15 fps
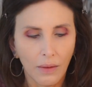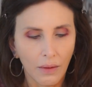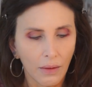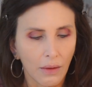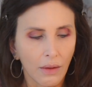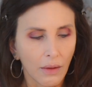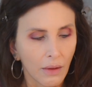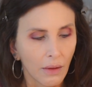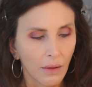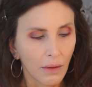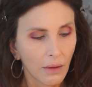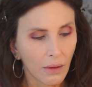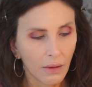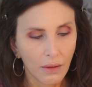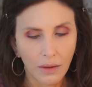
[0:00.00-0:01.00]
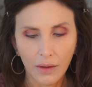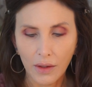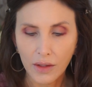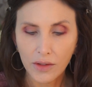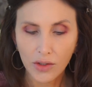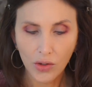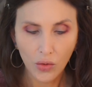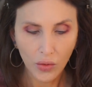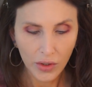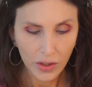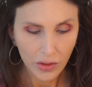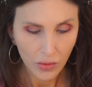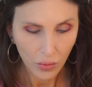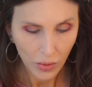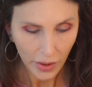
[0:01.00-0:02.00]
I
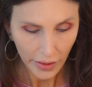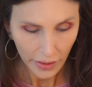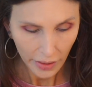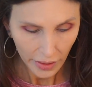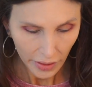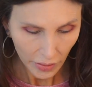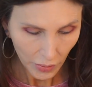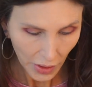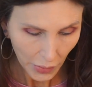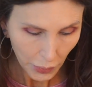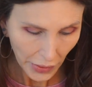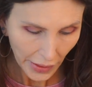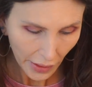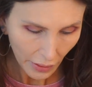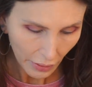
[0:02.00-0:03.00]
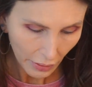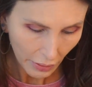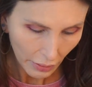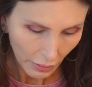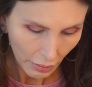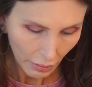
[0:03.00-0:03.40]
squeezed water into my palette.